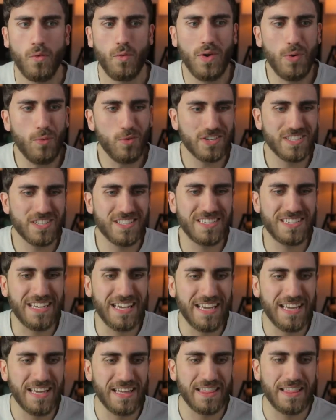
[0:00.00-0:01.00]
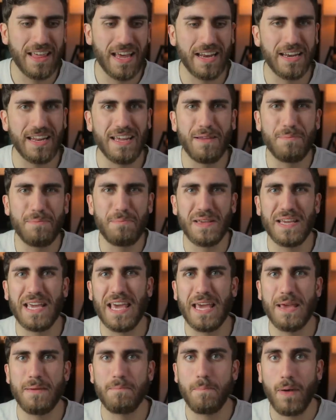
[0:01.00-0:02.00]
We were seeing that it
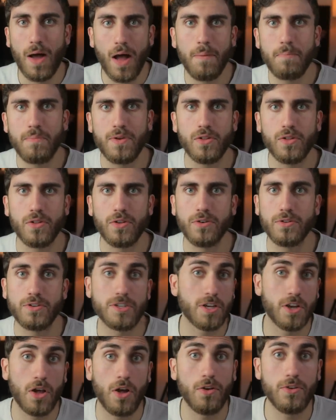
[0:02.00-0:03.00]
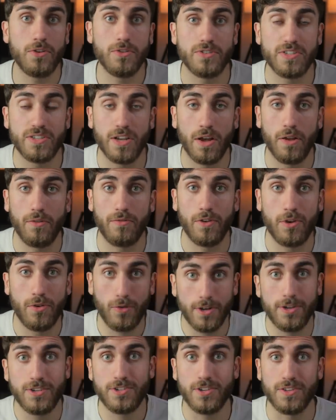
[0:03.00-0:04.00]
became popular to call yourself a
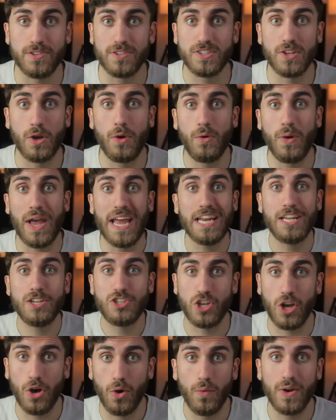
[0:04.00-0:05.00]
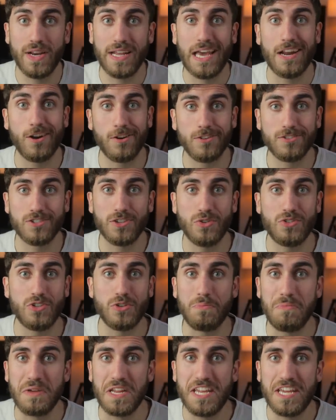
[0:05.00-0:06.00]
Christian. So any Joe would get on
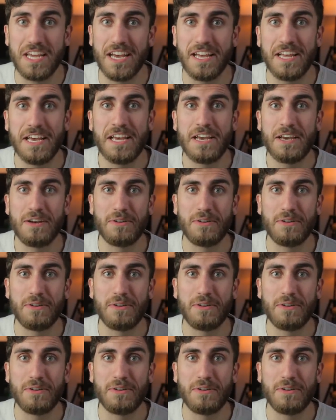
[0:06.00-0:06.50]
social media,